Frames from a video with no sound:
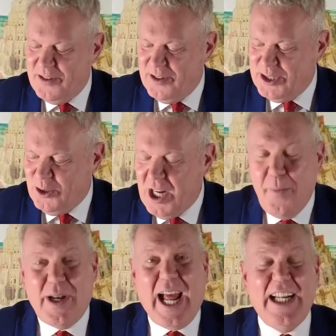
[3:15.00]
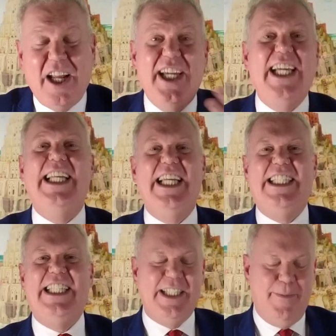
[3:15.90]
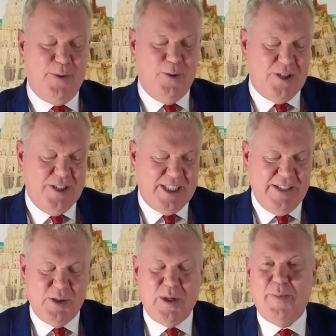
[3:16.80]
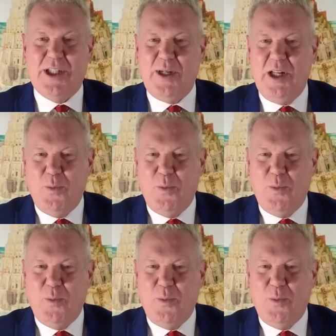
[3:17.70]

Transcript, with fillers: than the sword. But and I think it is important, Steve, as well, because we,